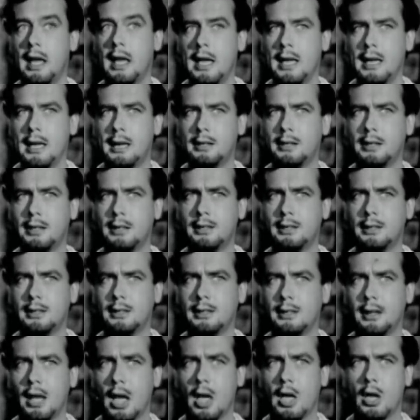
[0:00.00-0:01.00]

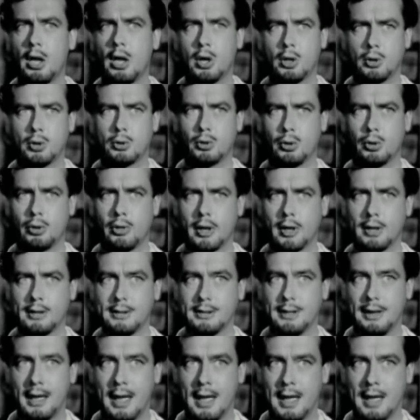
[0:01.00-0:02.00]
lady, to the
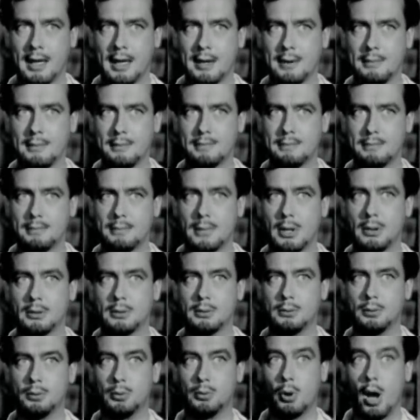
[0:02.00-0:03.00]

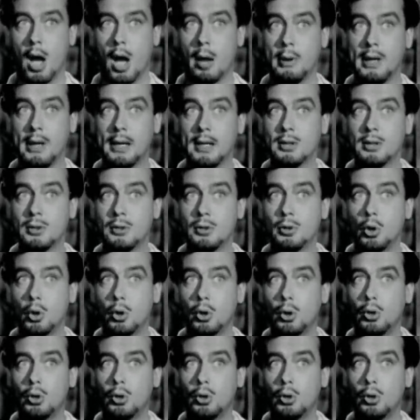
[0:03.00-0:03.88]
name Robin